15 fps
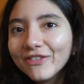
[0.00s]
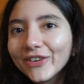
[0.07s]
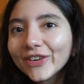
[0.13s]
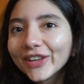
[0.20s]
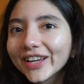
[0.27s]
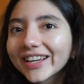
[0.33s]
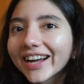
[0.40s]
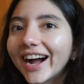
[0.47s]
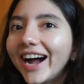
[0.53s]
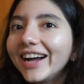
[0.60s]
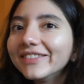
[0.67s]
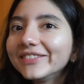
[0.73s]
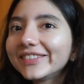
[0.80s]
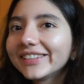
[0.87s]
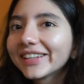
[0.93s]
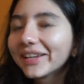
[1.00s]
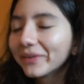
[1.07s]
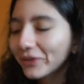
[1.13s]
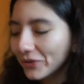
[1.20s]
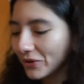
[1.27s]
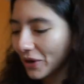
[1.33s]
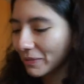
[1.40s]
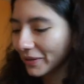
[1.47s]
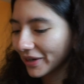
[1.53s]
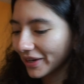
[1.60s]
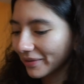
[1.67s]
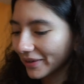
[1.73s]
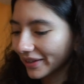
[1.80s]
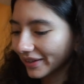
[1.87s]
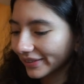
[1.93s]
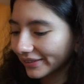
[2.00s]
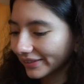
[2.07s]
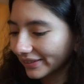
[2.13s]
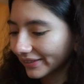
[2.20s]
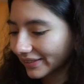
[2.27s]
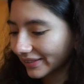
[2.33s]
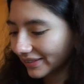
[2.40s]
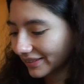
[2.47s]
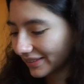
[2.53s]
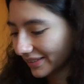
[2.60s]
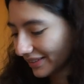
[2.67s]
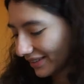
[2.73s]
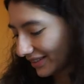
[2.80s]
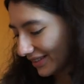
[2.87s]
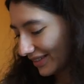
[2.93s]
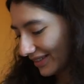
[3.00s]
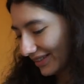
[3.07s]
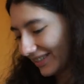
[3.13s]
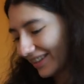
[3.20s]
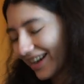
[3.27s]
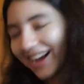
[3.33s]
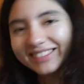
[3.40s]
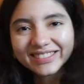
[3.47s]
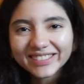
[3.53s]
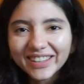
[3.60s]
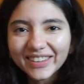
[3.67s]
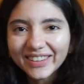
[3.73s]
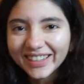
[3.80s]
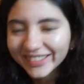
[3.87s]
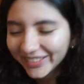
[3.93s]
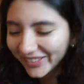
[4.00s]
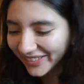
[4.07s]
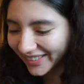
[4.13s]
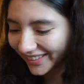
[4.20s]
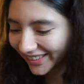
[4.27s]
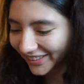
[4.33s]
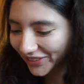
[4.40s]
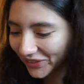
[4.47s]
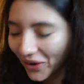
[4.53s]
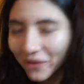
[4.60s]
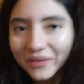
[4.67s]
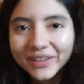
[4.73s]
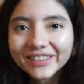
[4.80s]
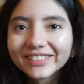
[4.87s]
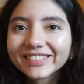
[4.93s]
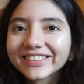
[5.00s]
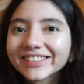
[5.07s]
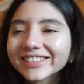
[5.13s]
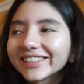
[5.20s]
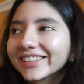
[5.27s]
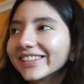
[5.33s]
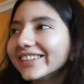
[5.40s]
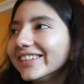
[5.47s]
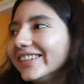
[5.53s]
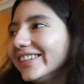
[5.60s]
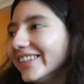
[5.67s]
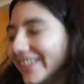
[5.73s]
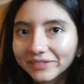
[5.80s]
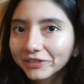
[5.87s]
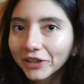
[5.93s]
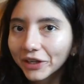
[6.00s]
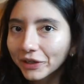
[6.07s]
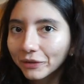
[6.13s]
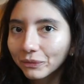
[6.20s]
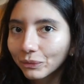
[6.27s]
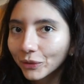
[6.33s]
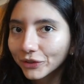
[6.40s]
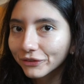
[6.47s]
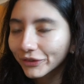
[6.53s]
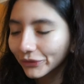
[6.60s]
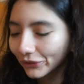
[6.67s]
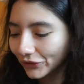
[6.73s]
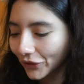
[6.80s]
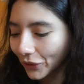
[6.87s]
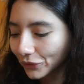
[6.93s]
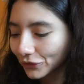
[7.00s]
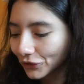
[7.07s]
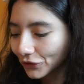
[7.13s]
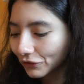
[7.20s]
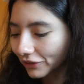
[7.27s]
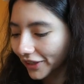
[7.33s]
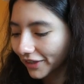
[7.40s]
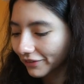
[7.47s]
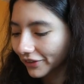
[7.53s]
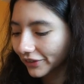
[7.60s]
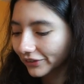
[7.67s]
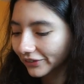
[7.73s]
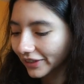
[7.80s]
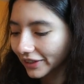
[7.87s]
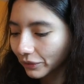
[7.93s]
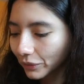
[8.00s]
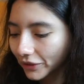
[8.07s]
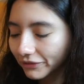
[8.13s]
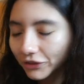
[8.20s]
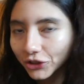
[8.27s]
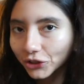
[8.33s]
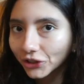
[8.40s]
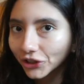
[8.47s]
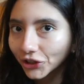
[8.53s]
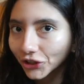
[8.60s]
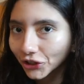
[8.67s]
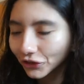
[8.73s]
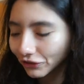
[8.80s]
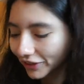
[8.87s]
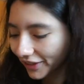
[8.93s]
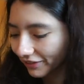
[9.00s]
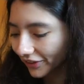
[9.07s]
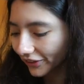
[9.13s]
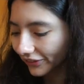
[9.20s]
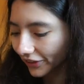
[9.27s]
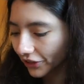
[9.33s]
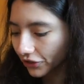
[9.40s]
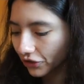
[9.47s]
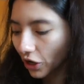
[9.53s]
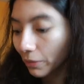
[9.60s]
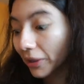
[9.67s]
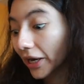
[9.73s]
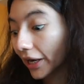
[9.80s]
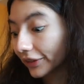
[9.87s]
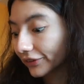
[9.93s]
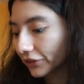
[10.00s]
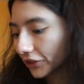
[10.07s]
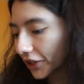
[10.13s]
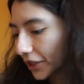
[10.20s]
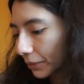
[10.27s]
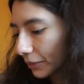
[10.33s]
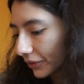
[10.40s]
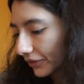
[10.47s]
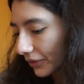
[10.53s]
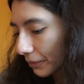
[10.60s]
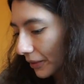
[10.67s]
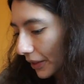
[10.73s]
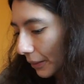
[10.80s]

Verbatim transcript: feel like I'm sticking with strawberry because I don't know. I just feel like strawberry is such a like a one of those go-to flavors, like one of the traditional flavors, like strawberry ice cream or something.